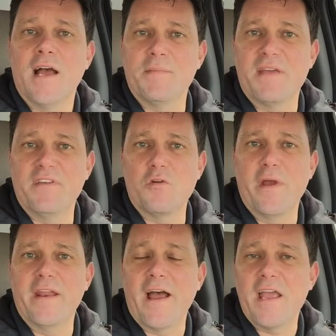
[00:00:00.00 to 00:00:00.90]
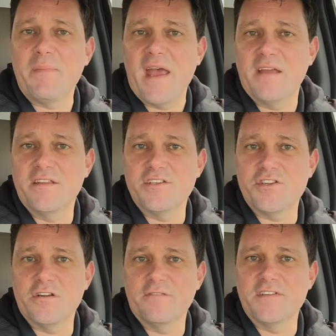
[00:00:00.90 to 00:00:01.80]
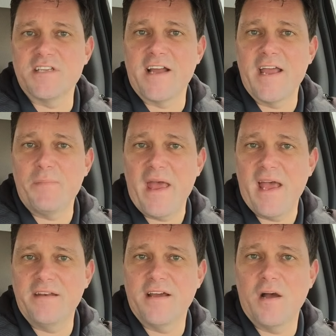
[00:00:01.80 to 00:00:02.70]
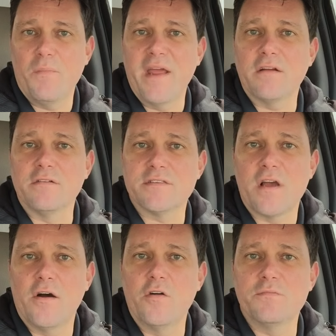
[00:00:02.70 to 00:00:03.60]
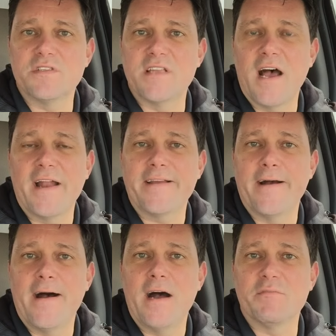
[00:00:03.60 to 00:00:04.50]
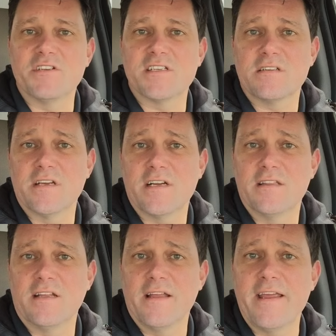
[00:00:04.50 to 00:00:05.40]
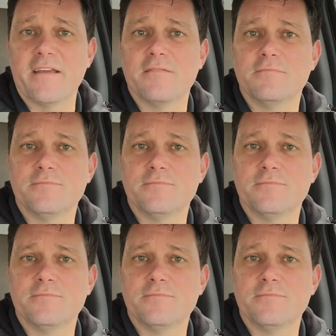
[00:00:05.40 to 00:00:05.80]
I'm giving away an iPad this year. Visit iPad.michaelshomes.com or just click on the link.